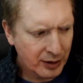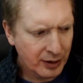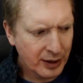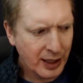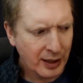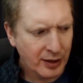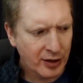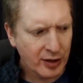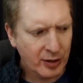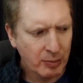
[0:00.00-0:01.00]
They had
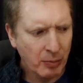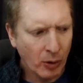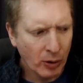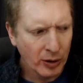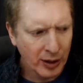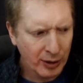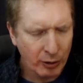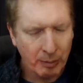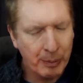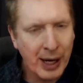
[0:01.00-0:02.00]
smaller
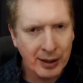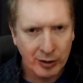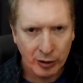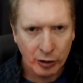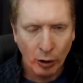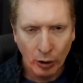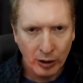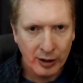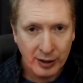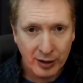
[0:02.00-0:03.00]
or better
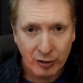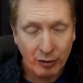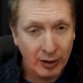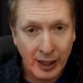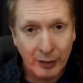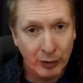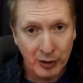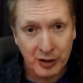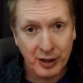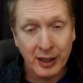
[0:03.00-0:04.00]
tolerance
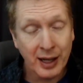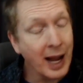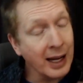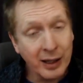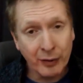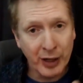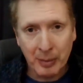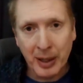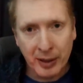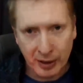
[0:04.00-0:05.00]
levels than any of the
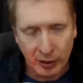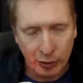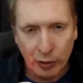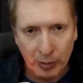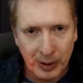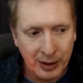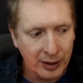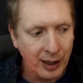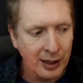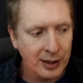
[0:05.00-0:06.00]
American or European
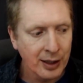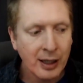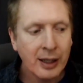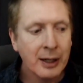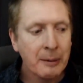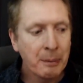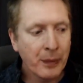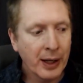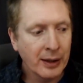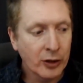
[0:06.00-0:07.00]
cars.
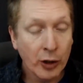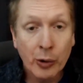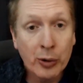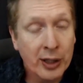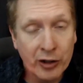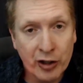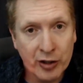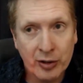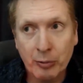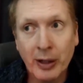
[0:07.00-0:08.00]
And Toyota
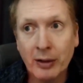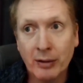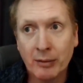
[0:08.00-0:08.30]
just went